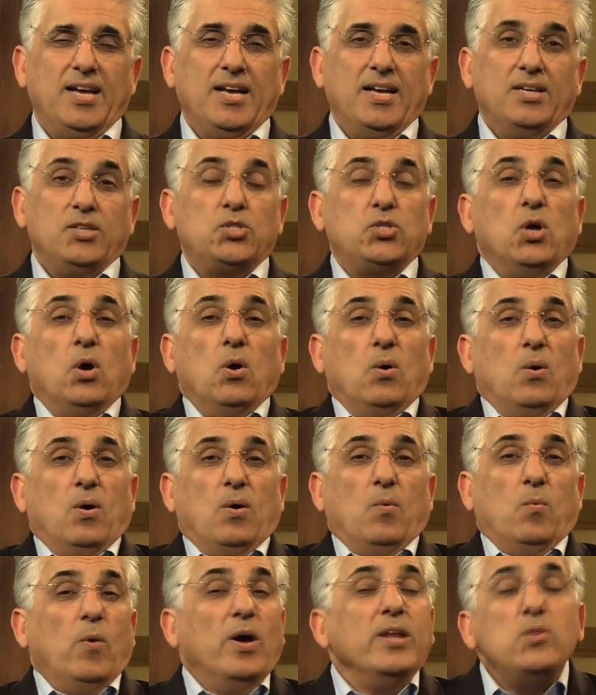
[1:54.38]
So
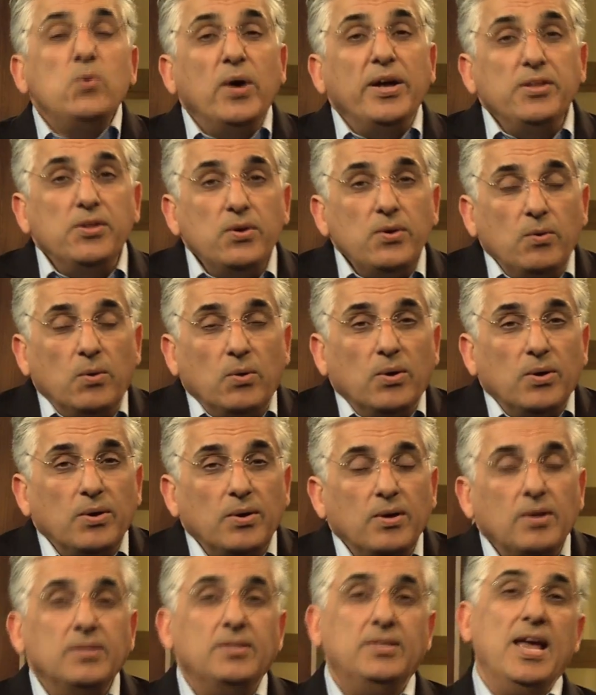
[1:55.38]
what do I do?
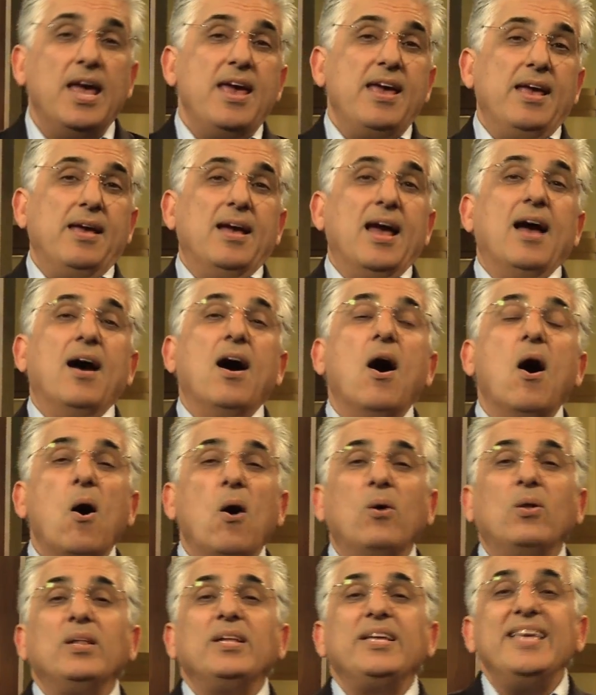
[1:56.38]
They
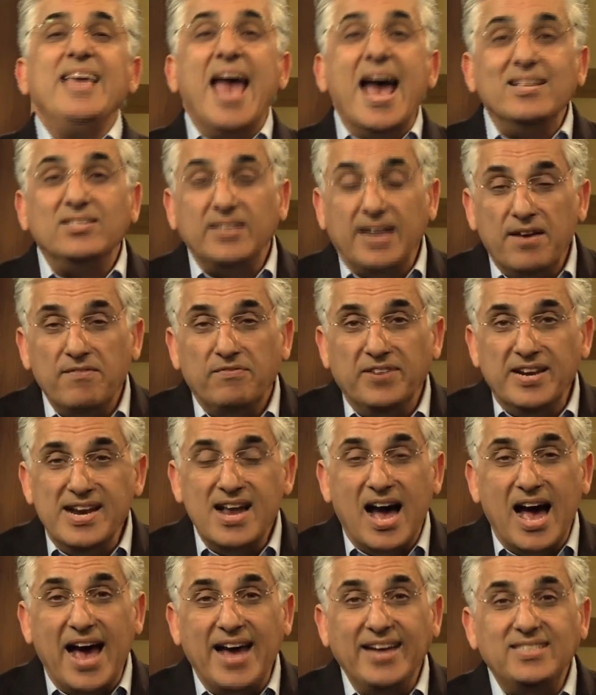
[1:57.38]
all gather every
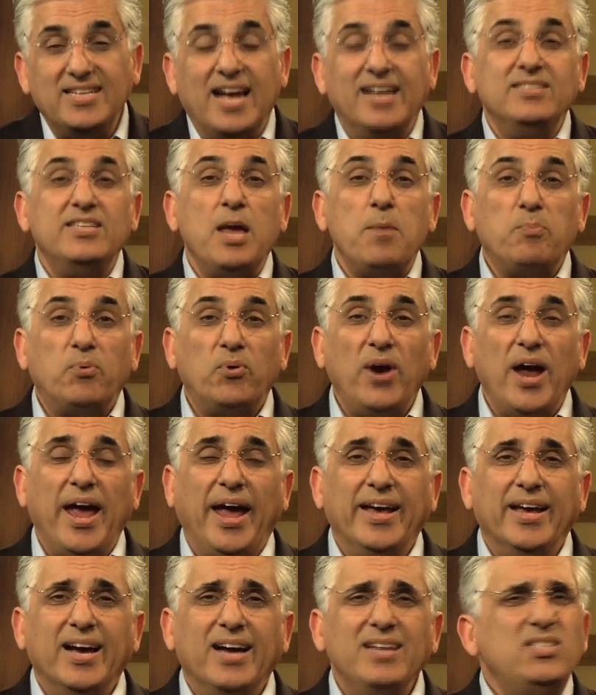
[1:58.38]
night and they
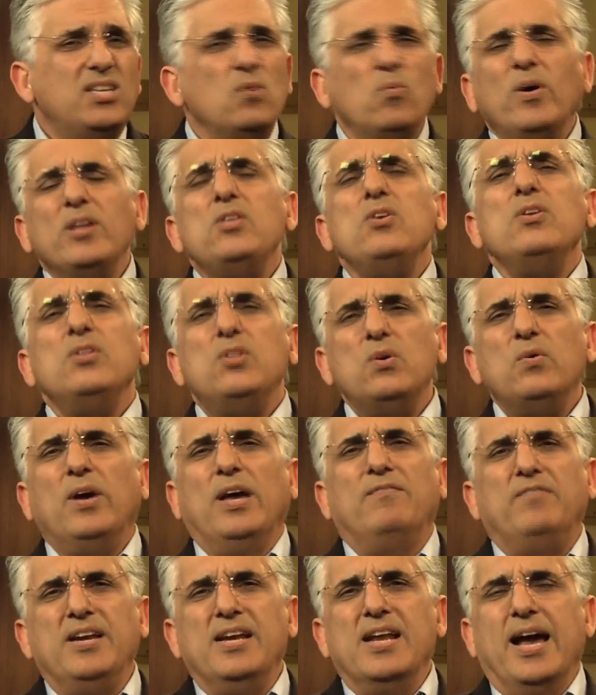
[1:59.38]
pray. I said, "What do you do
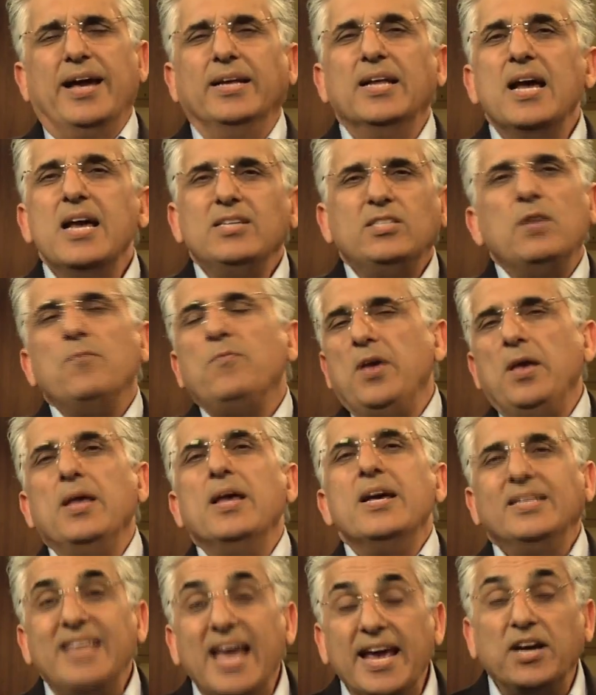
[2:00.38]
every night?" So we
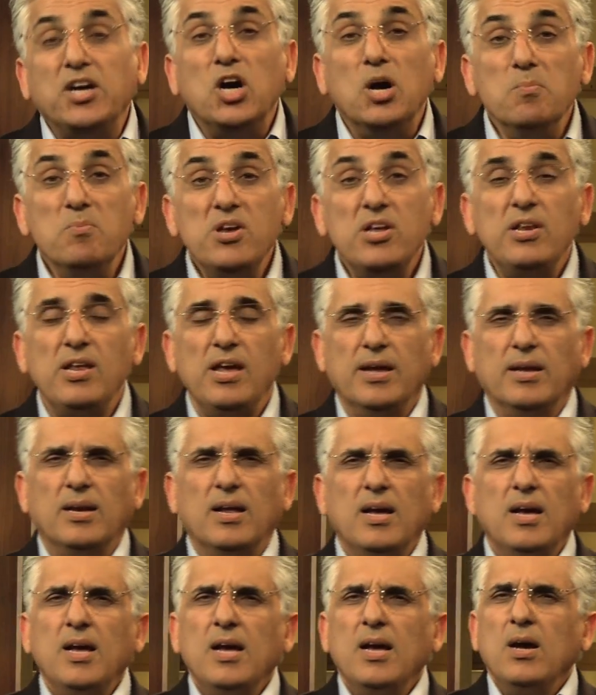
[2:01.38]
take communion.
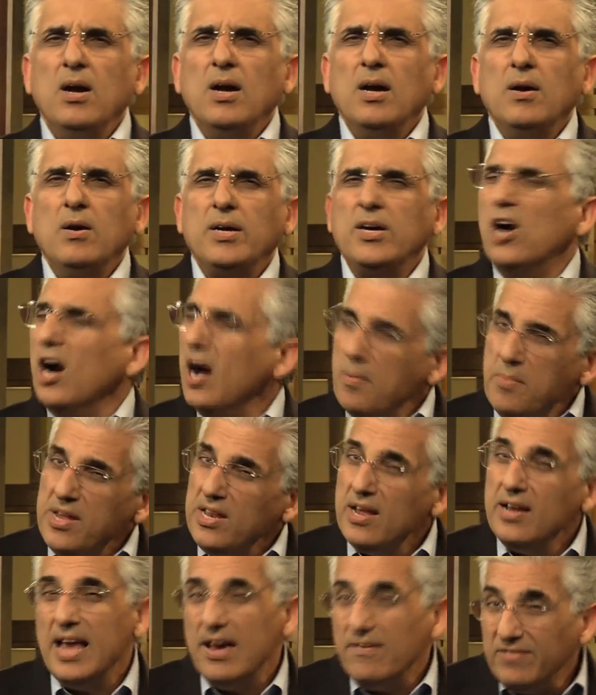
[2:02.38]

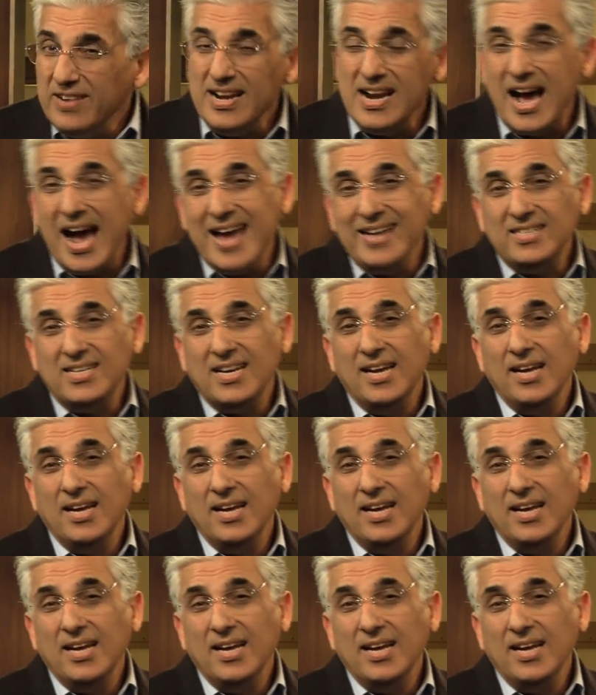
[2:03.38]
Communion every night?